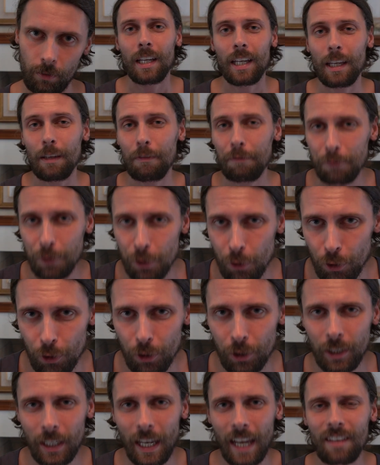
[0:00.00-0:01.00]
If
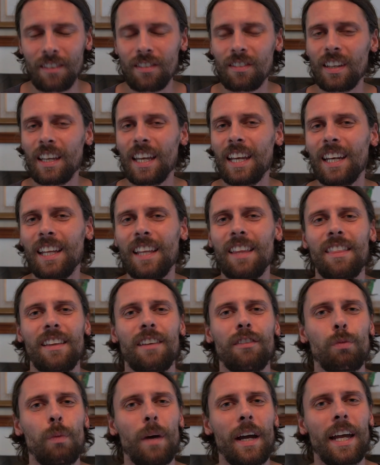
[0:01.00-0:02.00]
you can see it in
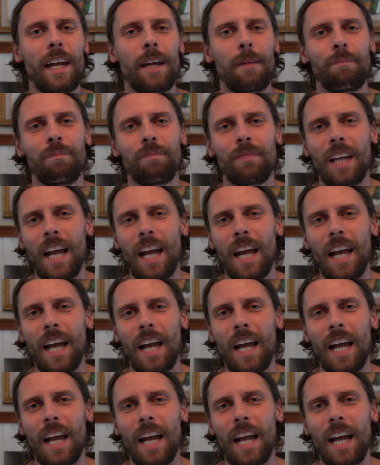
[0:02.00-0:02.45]
this way,